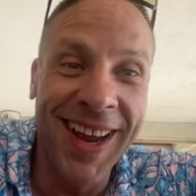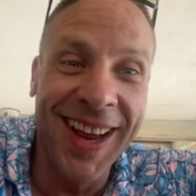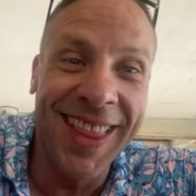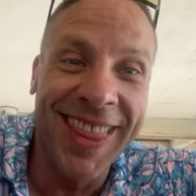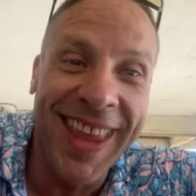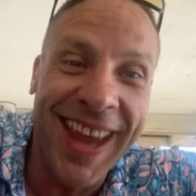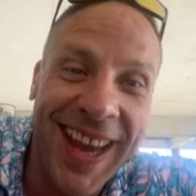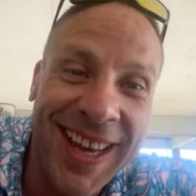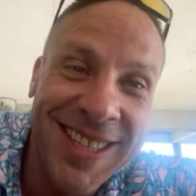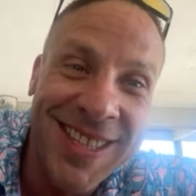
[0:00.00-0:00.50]

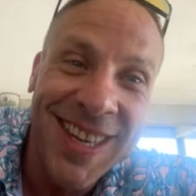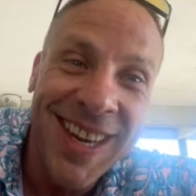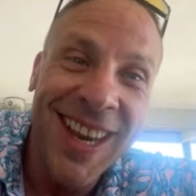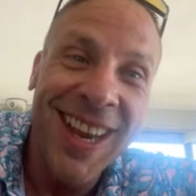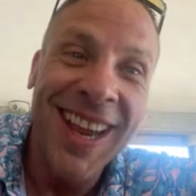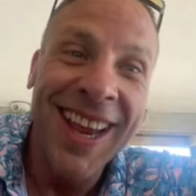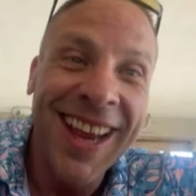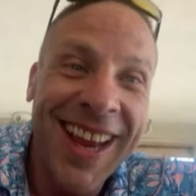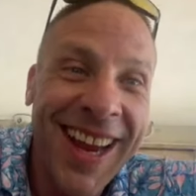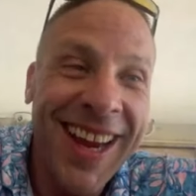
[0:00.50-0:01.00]
That's
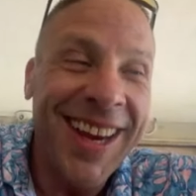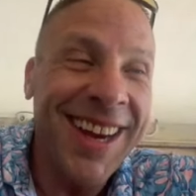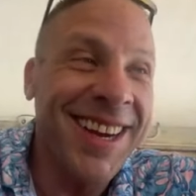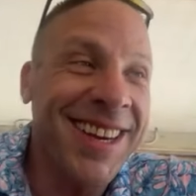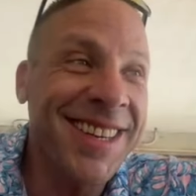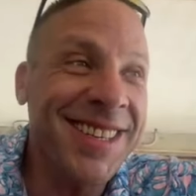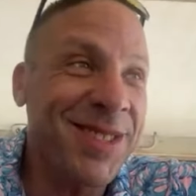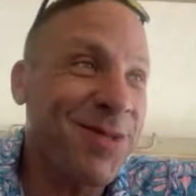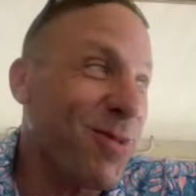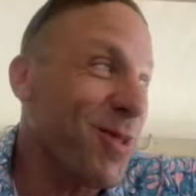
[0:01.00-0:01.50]

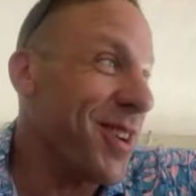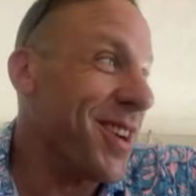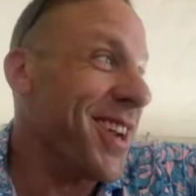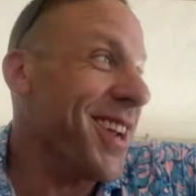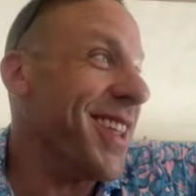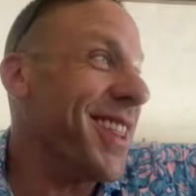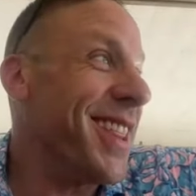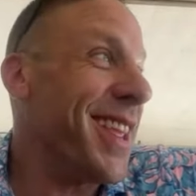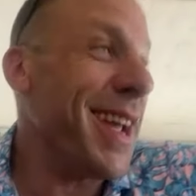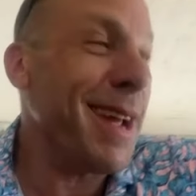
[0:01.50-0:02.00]
because we're getting
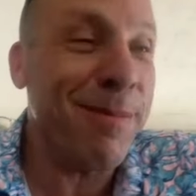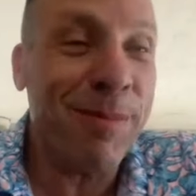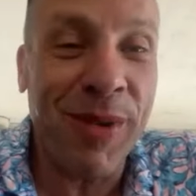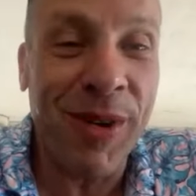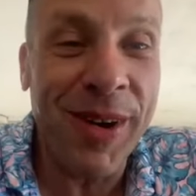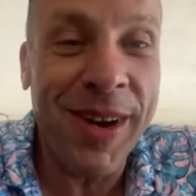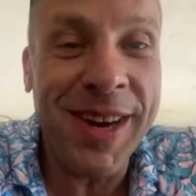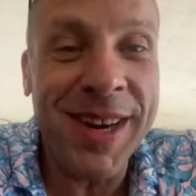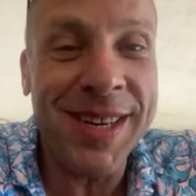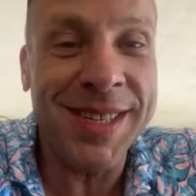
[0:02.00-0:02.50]
that
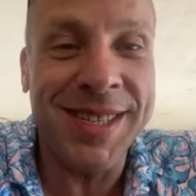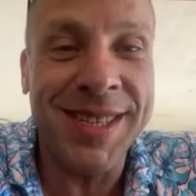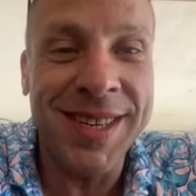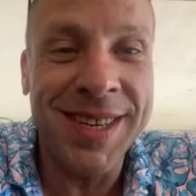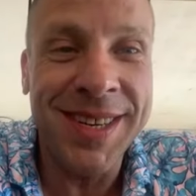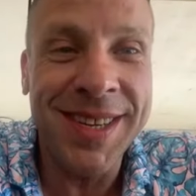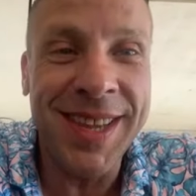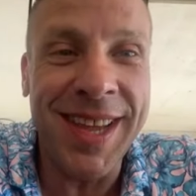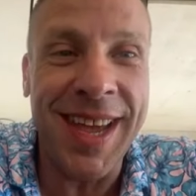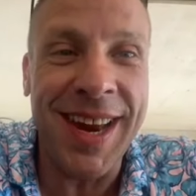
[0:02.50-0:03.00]
breeze,
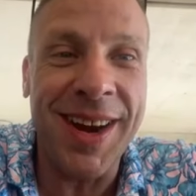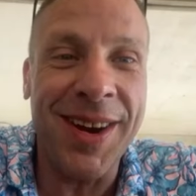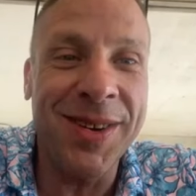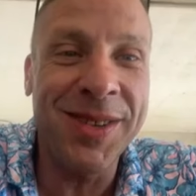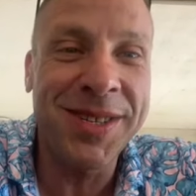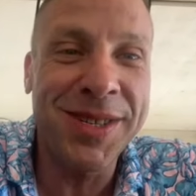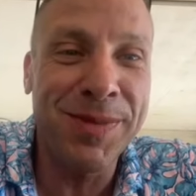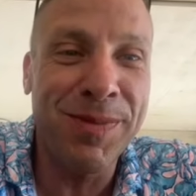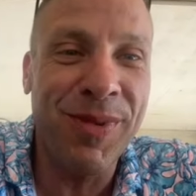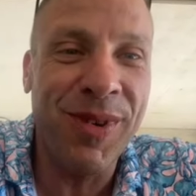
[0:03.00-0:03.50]
that
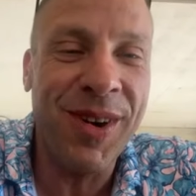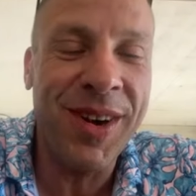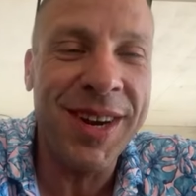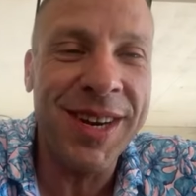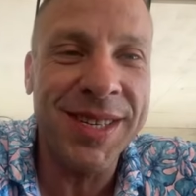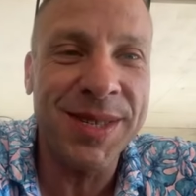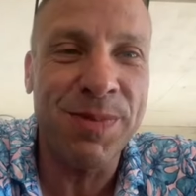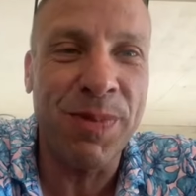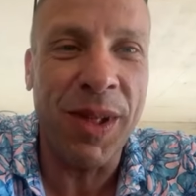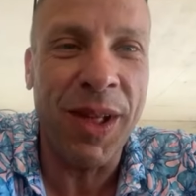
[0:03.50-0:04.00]
ocean breeze
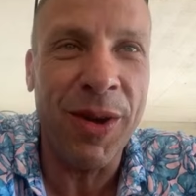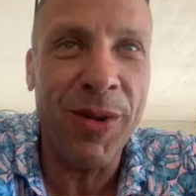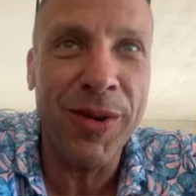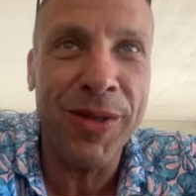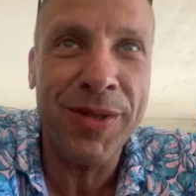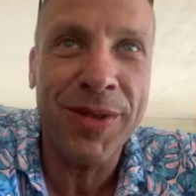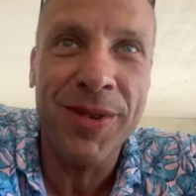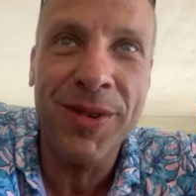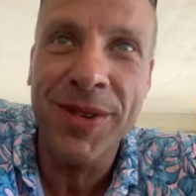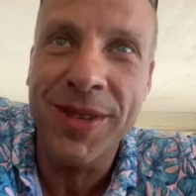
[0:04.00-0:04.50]
blowing
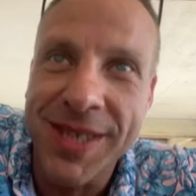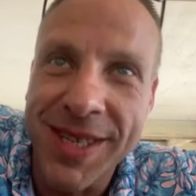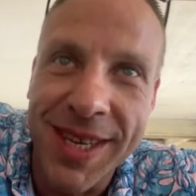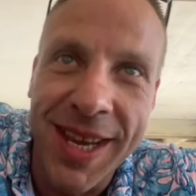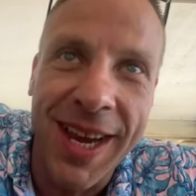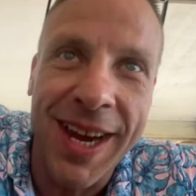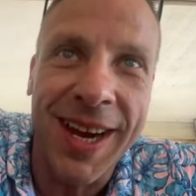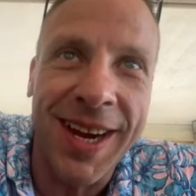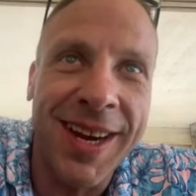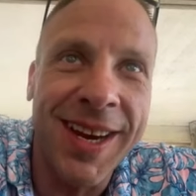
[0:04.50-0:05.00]
through this
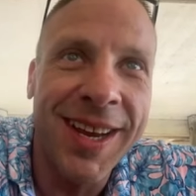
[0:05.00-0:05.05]
thing.